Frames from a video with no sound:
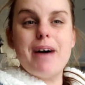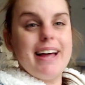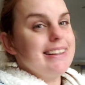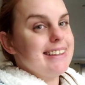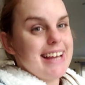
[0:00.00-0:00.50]

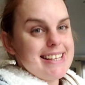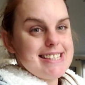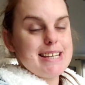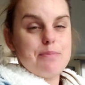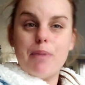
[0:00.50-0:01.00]

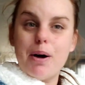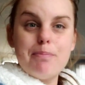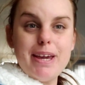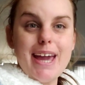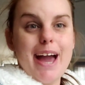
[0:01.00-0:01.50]
Alexi
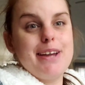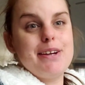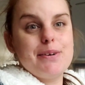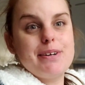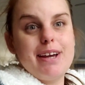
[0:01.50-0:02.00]
Mombi. I know I